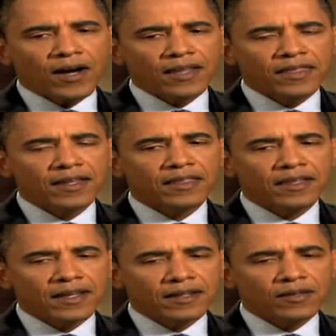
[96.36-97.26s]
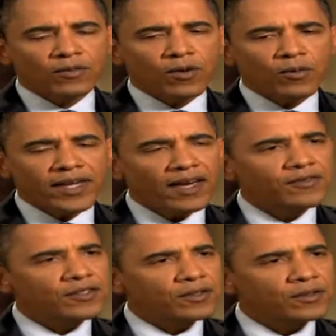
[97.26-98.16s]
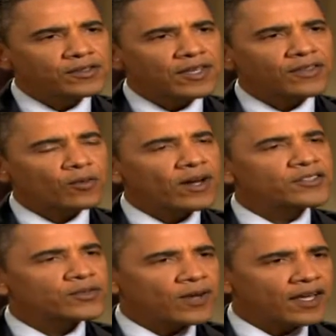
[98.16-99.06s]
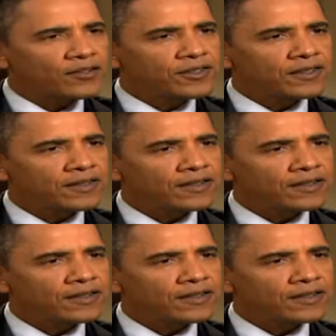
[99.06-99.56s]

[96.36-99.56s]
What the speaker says: I think that what we have to do is get the right strategy,